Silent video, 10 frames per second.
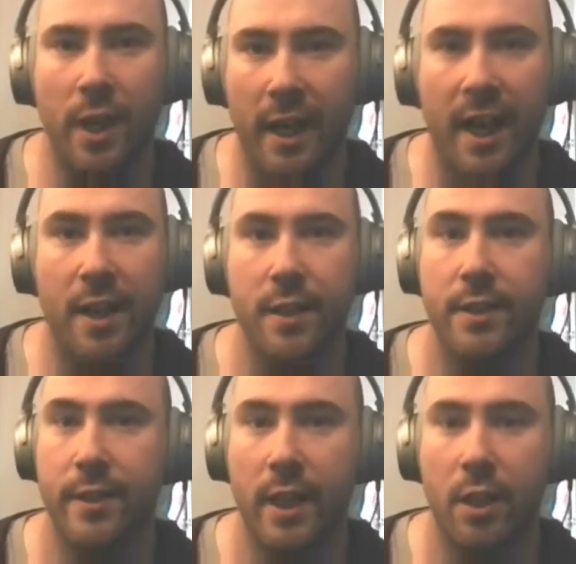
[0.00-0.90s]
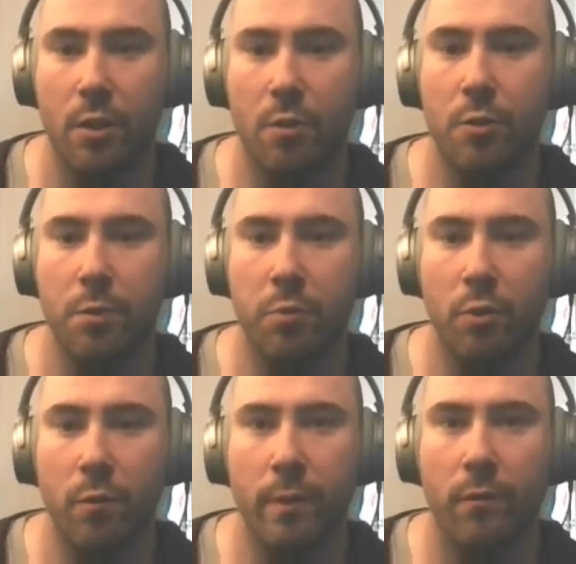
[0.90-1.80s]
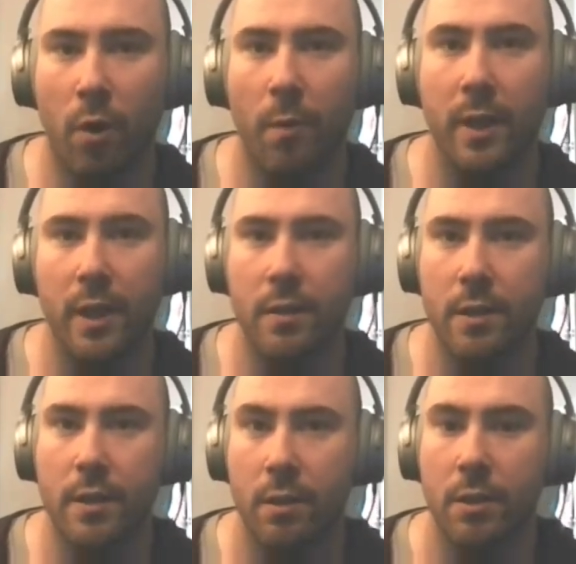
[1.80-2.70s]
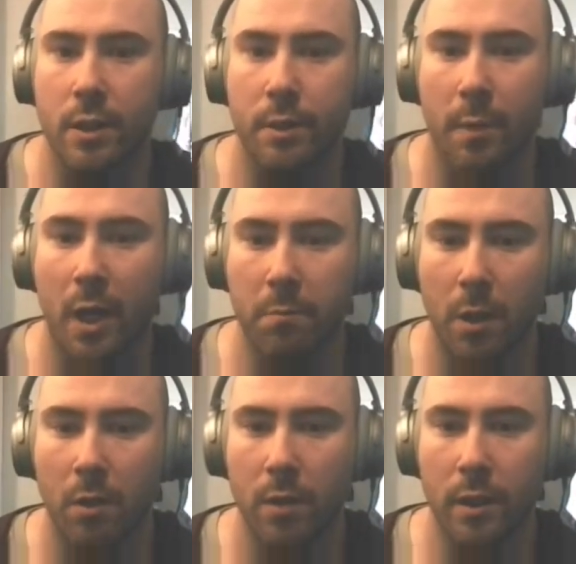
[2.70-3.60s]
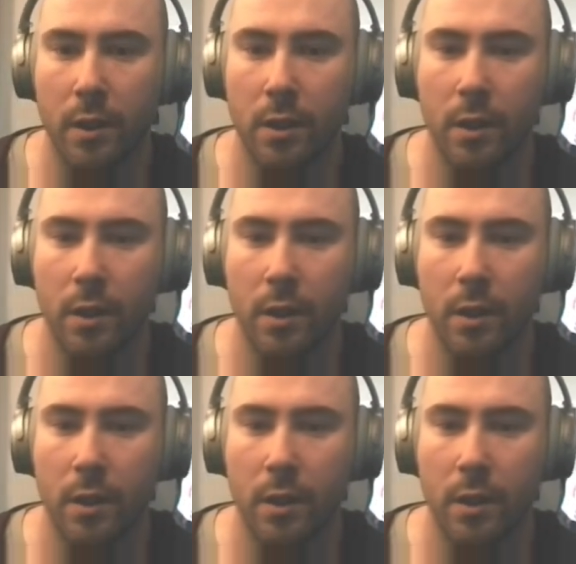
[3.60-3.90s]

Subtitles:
again, this is a huge improvement for me and it is seriously mind-blowing.